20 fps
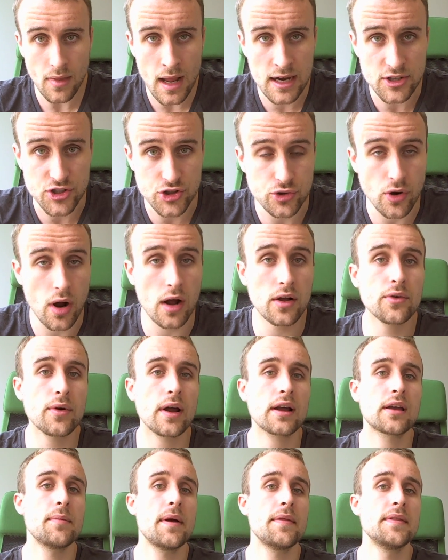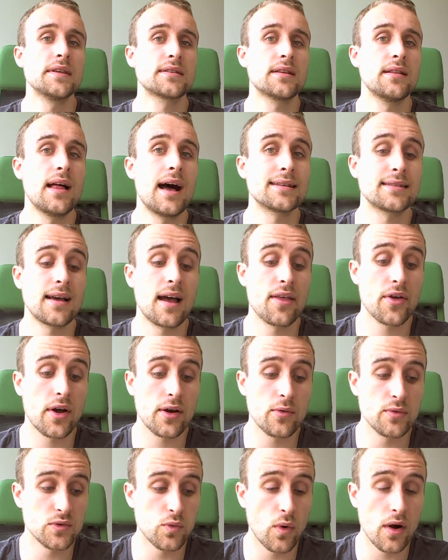I strongly recommend this class. I thought
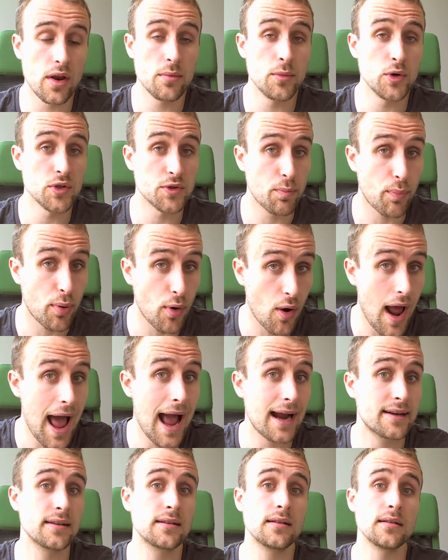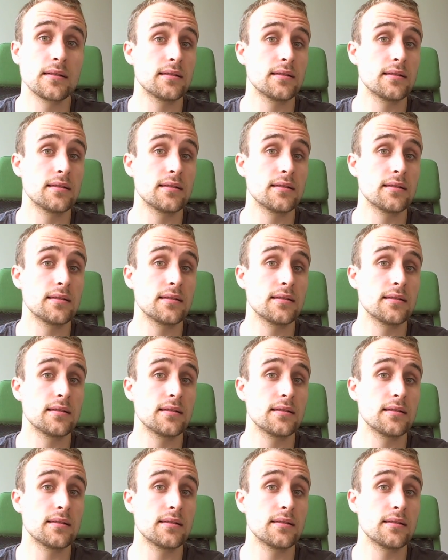it was one of the most practical